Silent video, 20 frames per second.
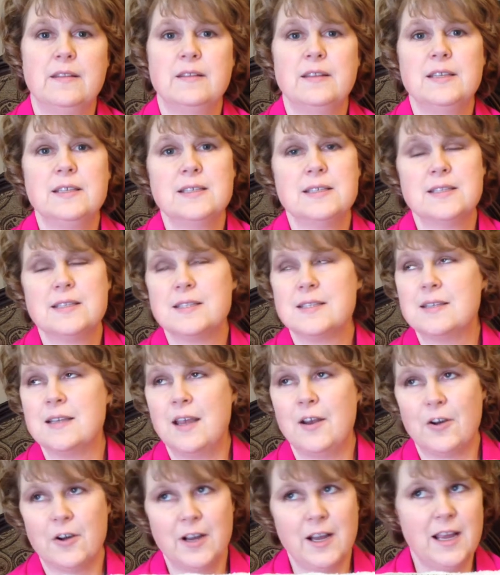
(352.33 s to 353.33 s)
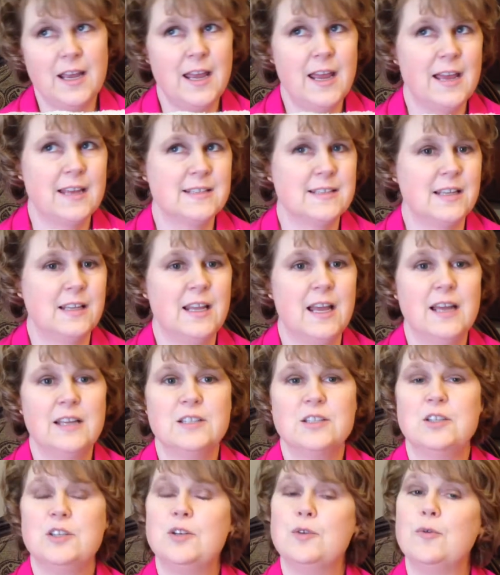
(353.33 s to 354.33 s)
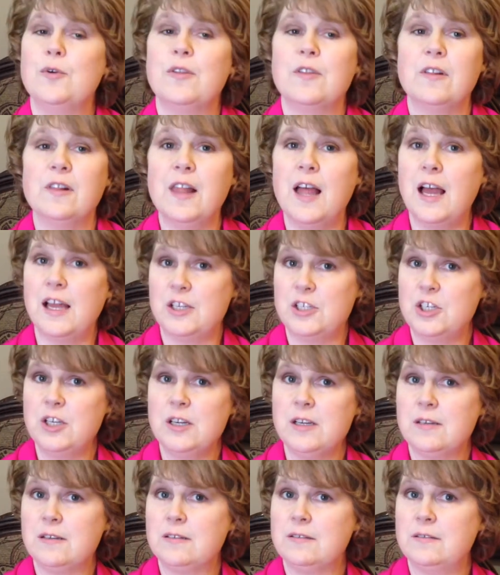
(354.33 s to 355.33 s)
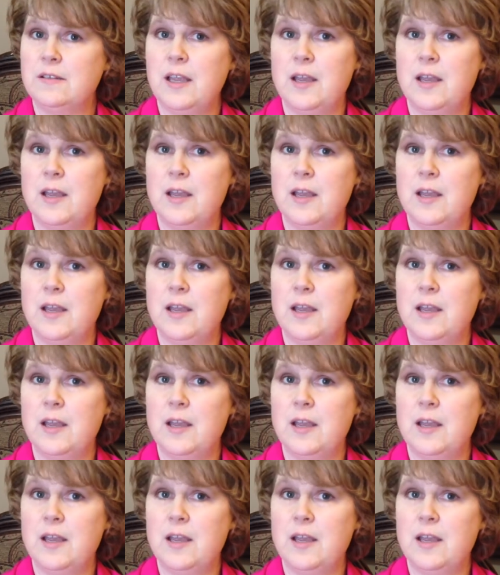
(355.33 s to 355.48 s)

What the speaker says: This area has a lot to do with logic,